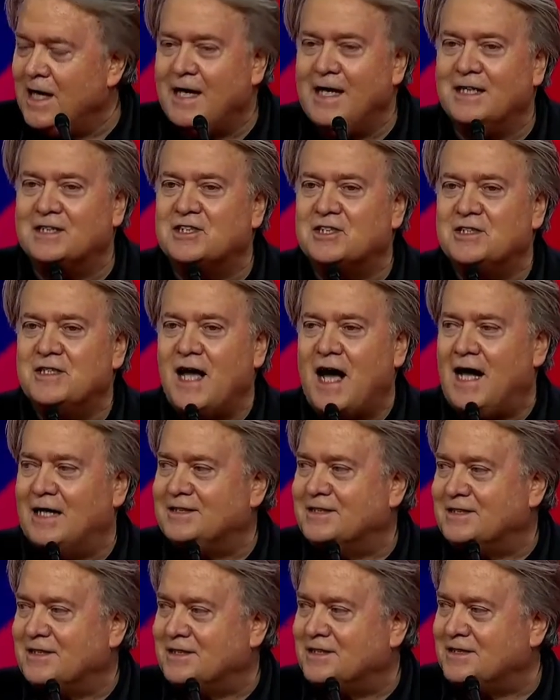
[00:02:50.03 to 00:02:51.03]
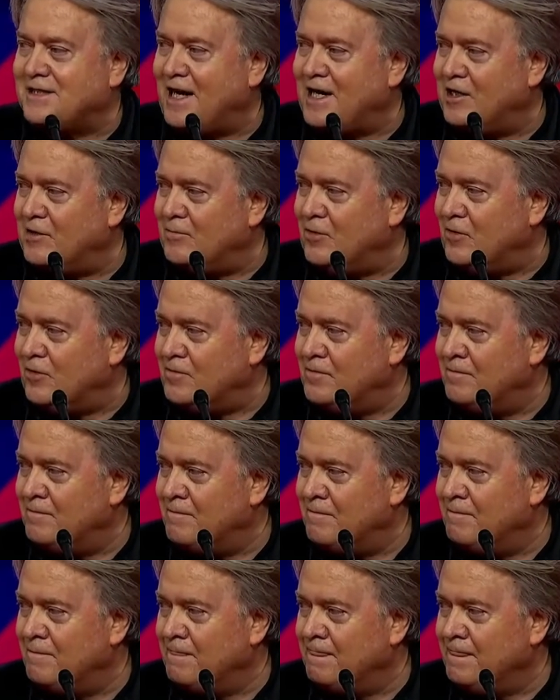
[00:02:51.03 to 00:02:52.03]
It's not sustainable.
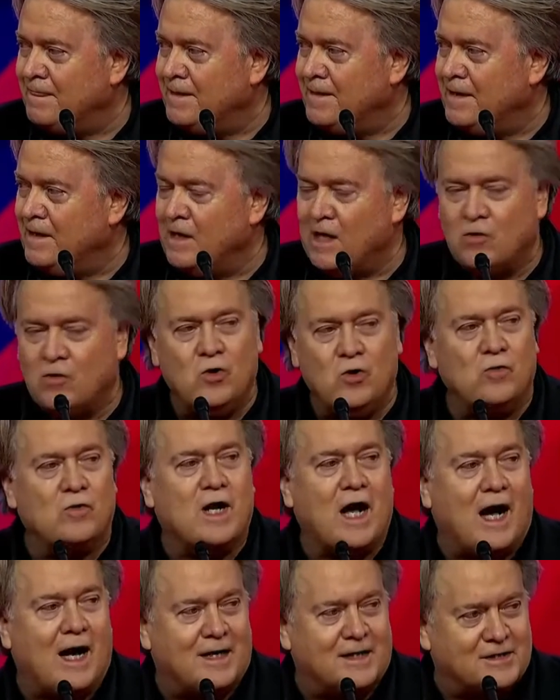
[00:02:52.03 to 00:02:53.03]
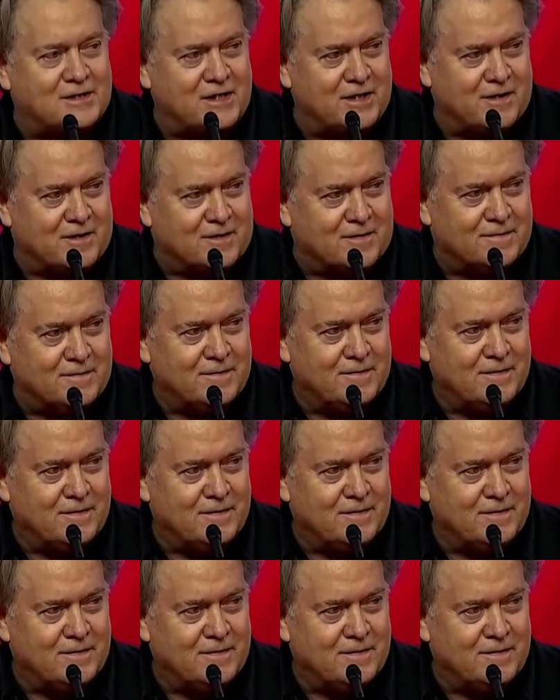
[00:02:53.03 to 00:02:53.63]
Who got us here?